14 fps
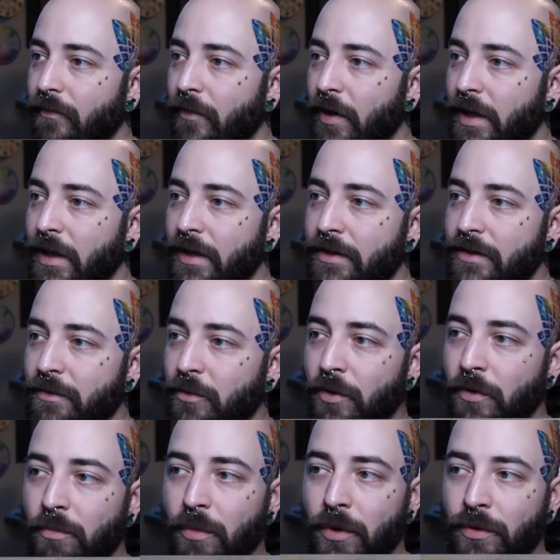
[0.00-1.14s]
Bringing in some
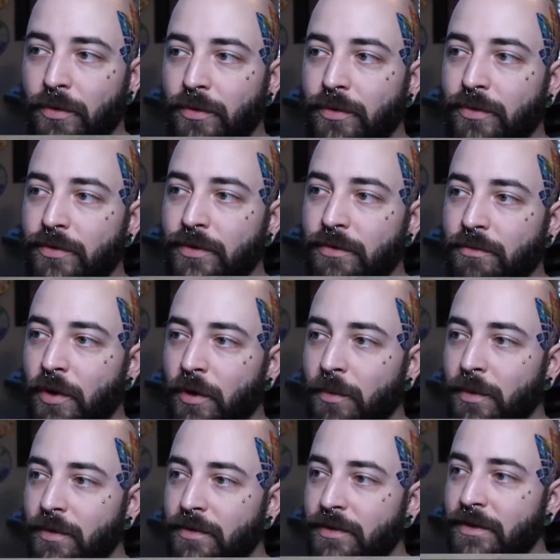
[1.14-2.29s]
more blues and
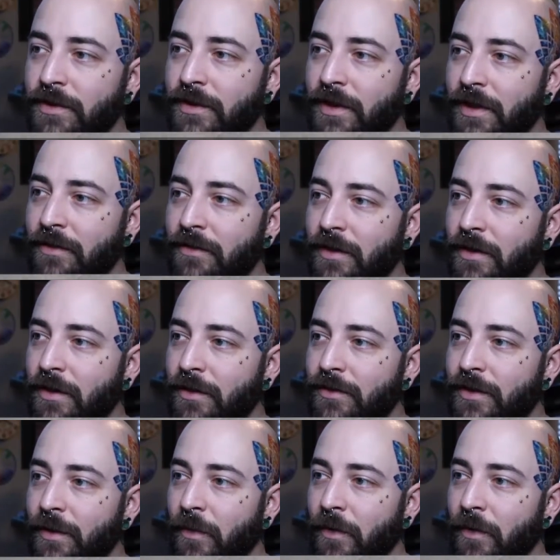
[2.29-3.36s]
purples and stuff to close up